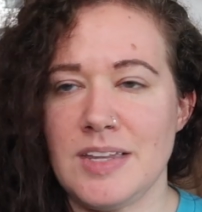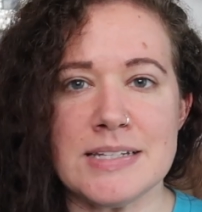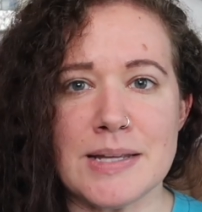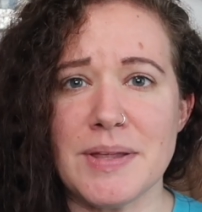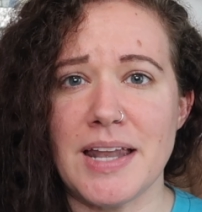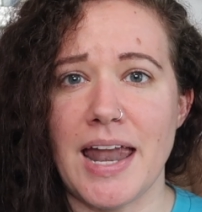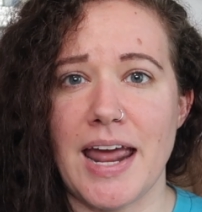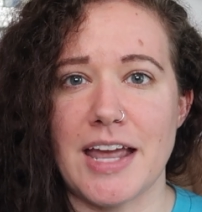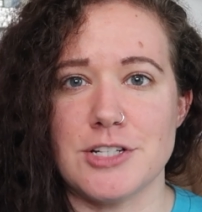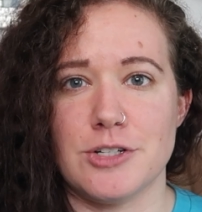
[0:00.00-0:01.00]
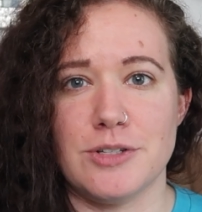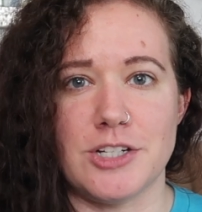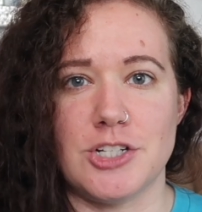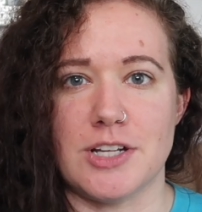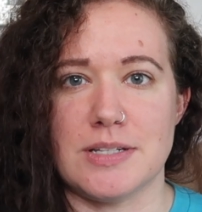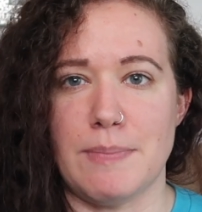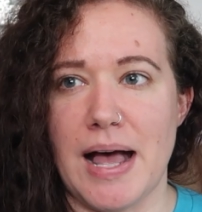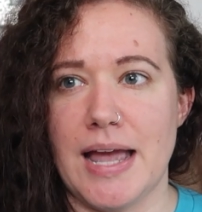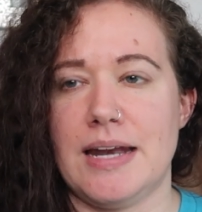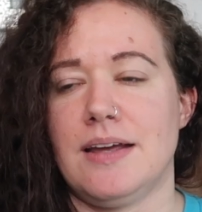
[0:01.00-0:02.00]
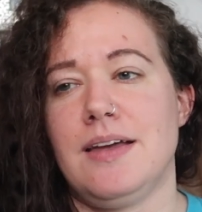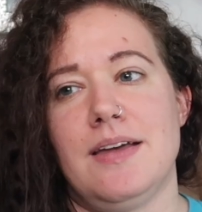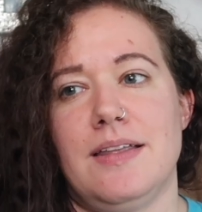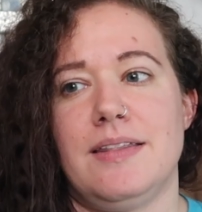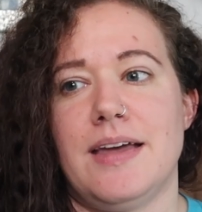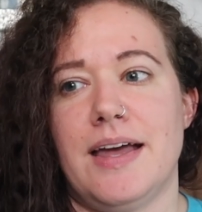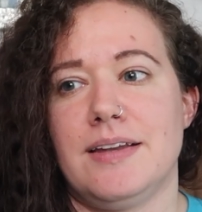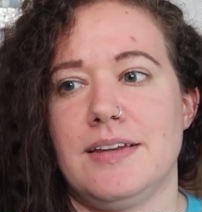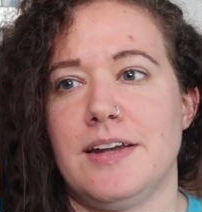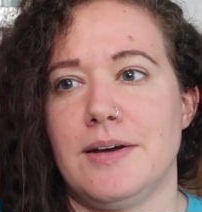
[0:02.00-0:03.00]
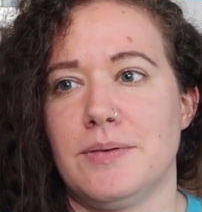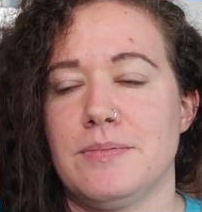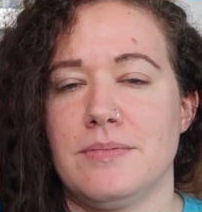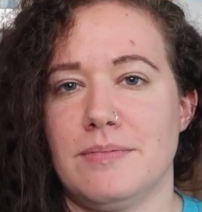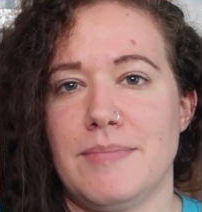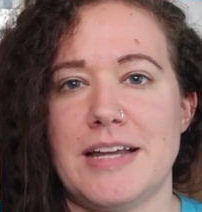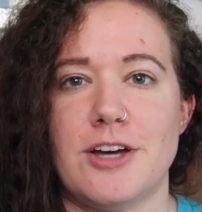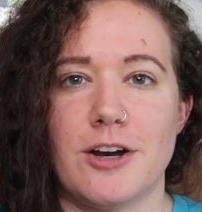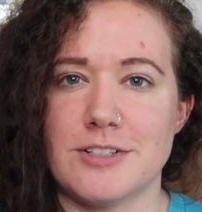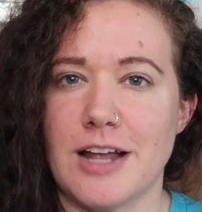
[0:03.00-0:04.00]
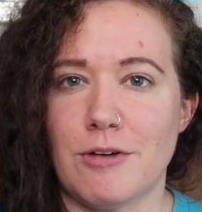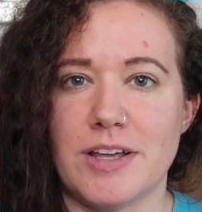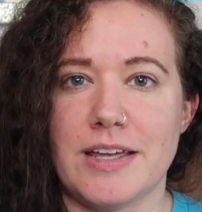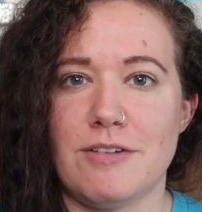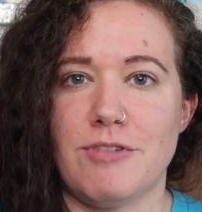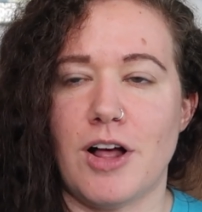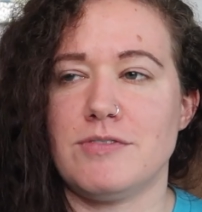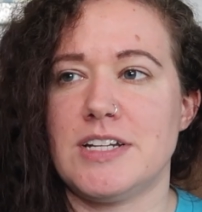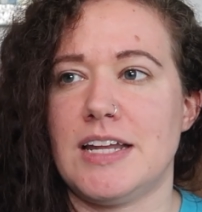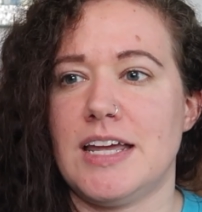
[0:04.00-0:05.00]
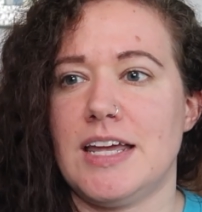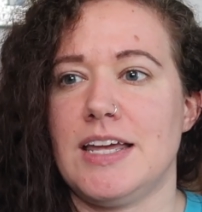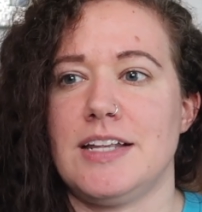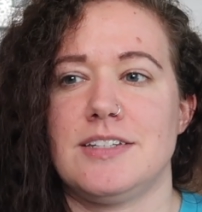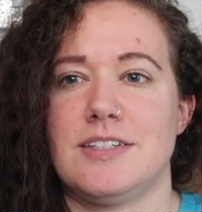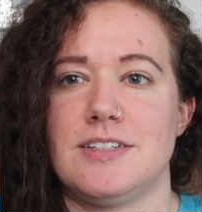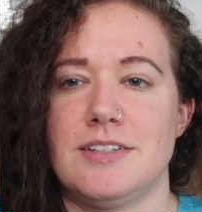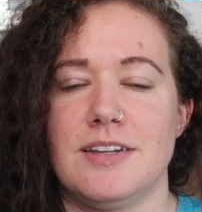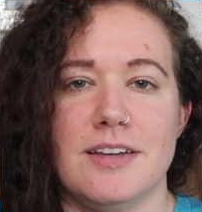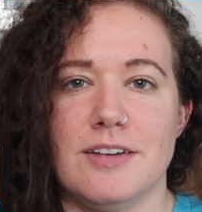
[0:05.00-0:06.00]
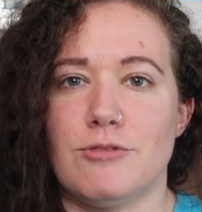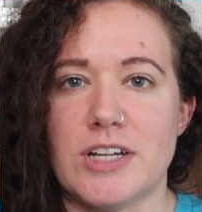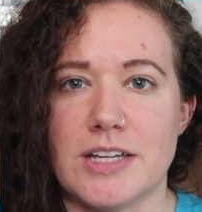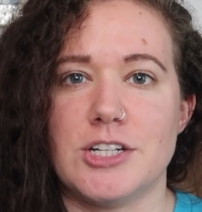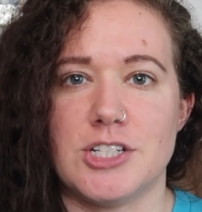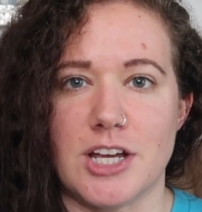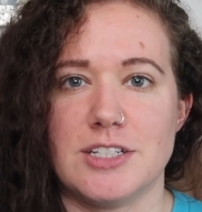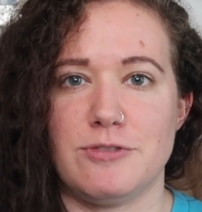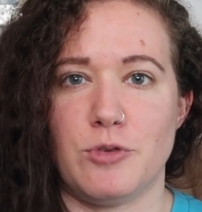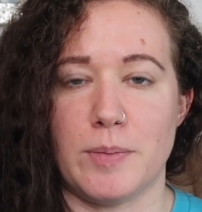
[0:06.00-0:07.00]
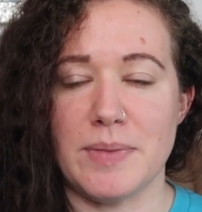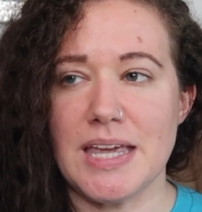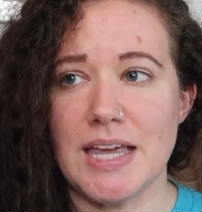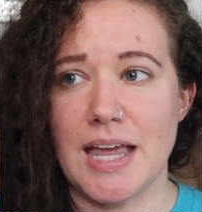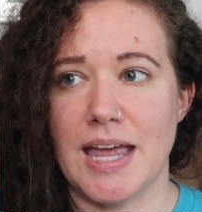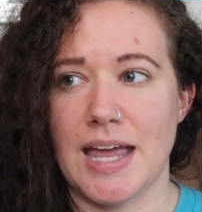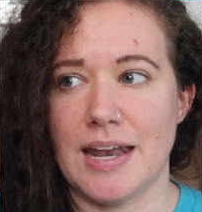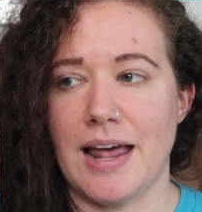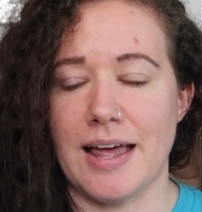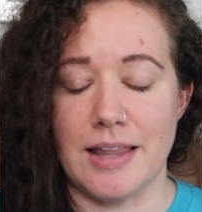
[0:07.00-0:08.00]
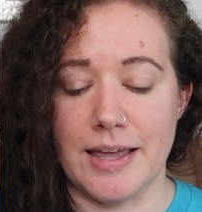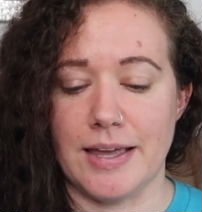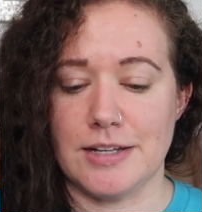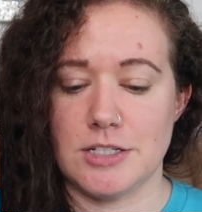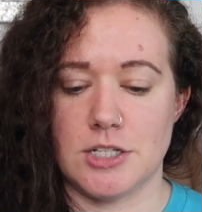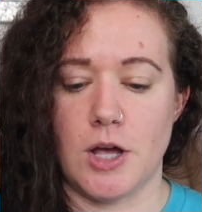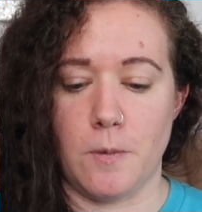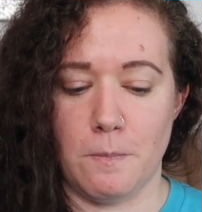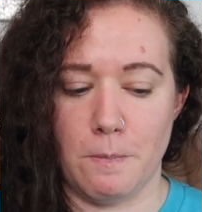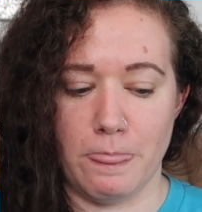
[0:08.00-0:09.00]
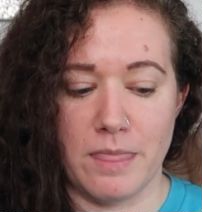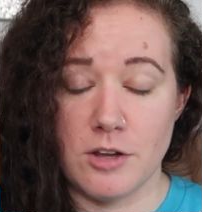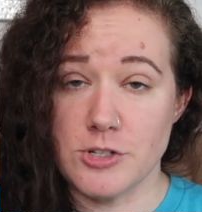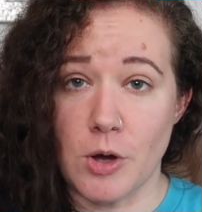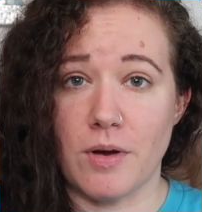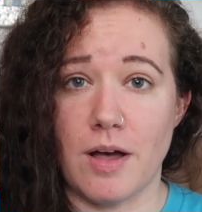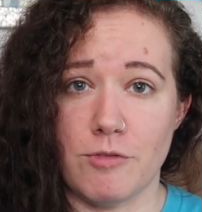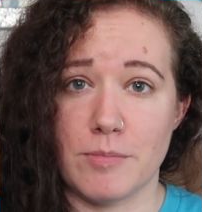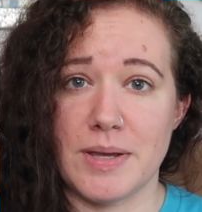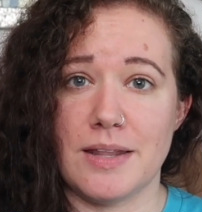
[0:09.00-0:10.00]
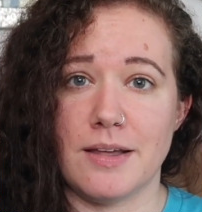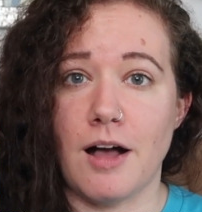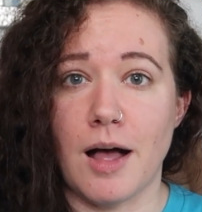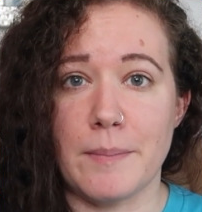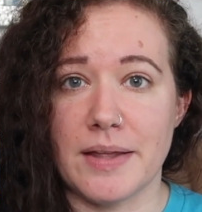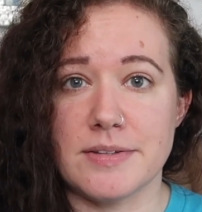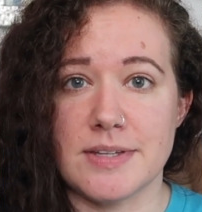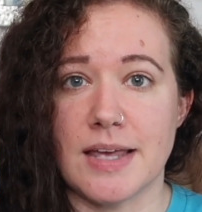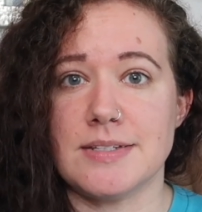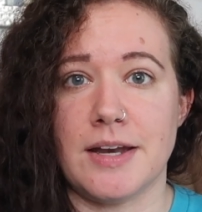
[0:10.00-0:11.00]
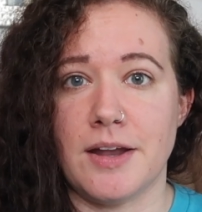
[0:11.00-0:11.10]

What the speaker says: something that I can do that's just mine, that, you know, my daughter's not really involved in it. It's really just for me and I like it. So don't come for me in the comments. Yes, I